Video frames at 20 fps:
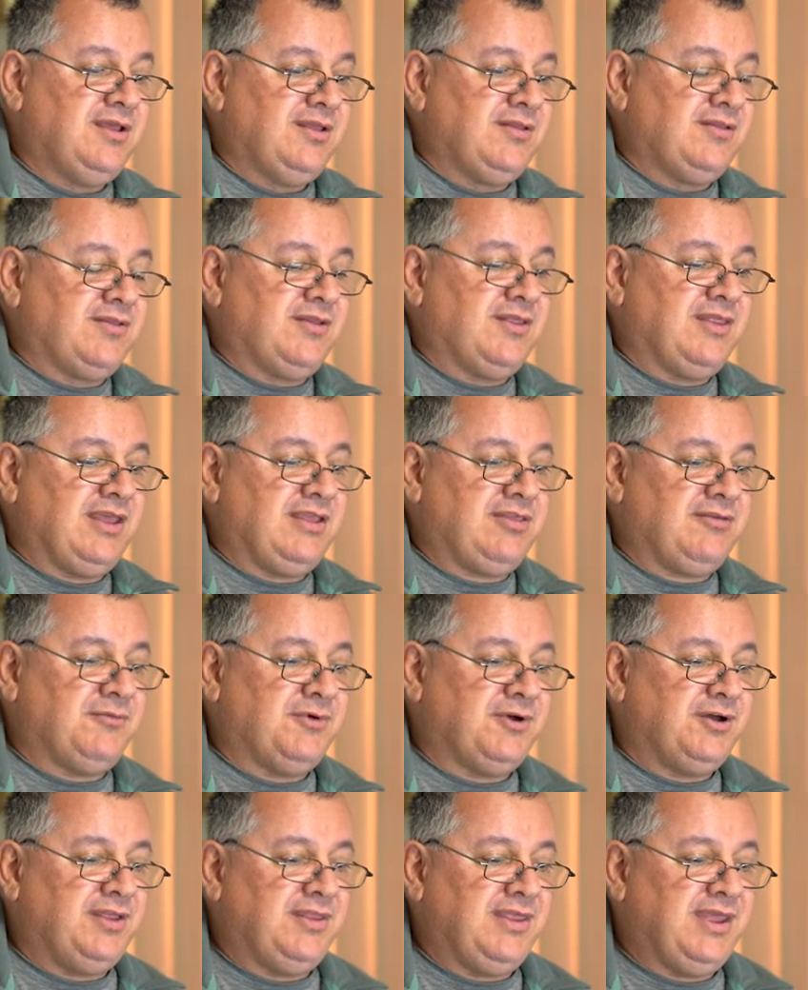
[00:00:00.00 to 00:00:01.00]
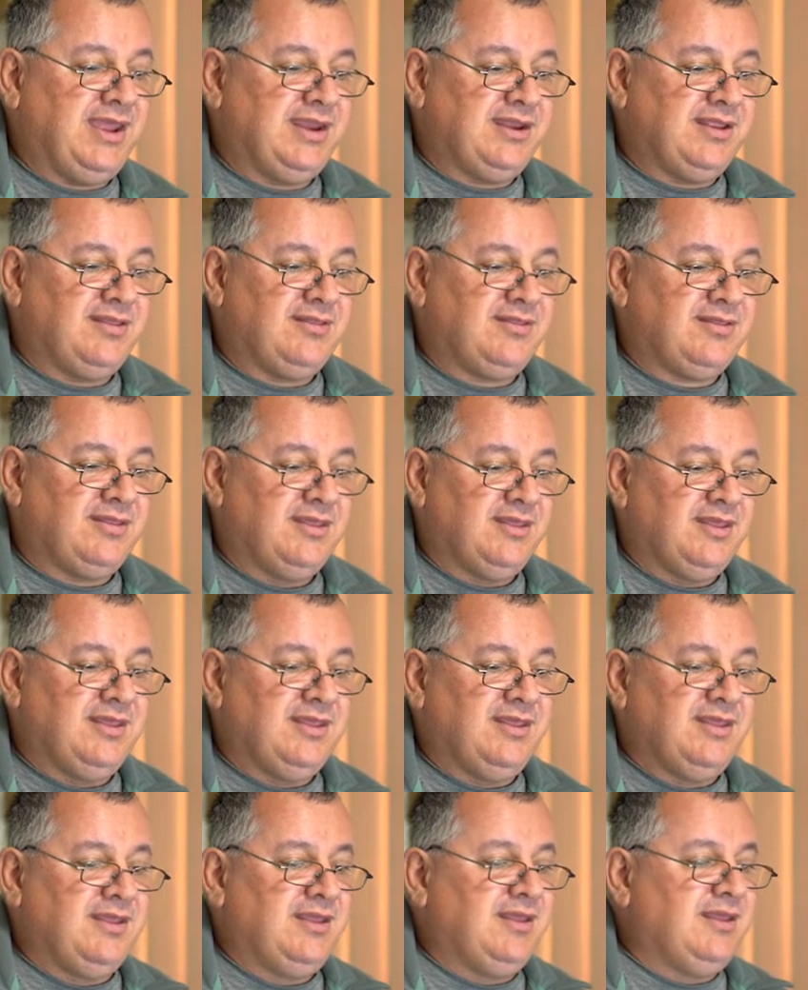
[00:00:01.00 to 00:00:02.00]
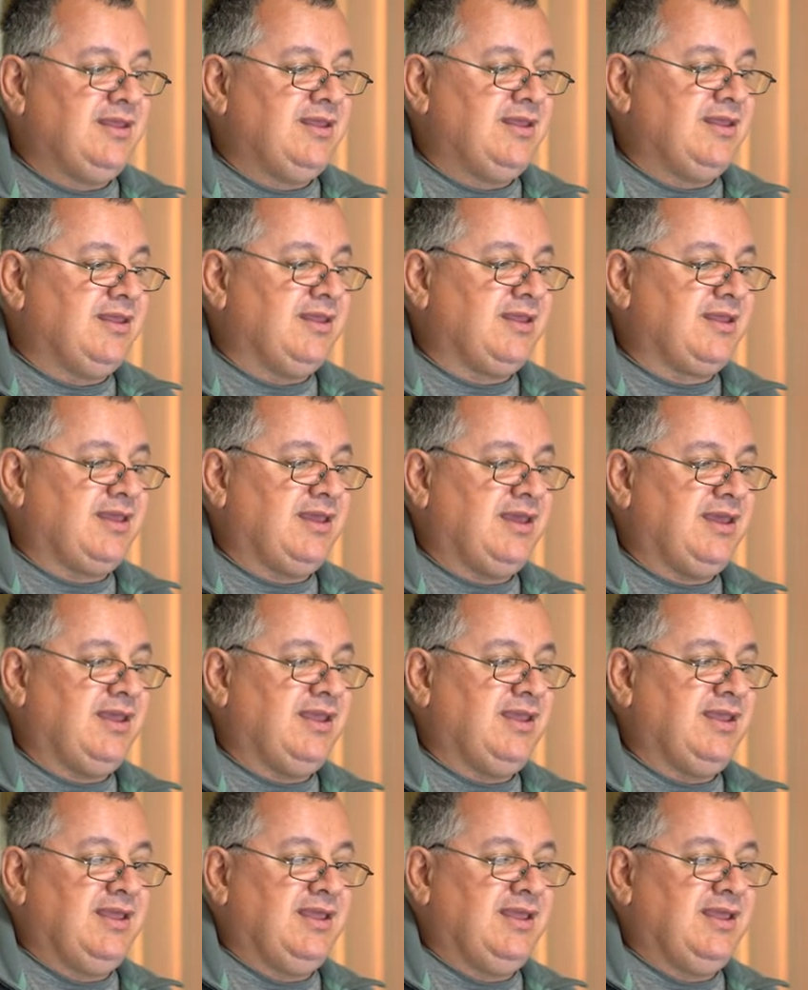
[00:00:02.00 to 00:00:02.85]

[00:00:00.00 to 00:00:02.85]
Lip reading: So that's why that is. Okay,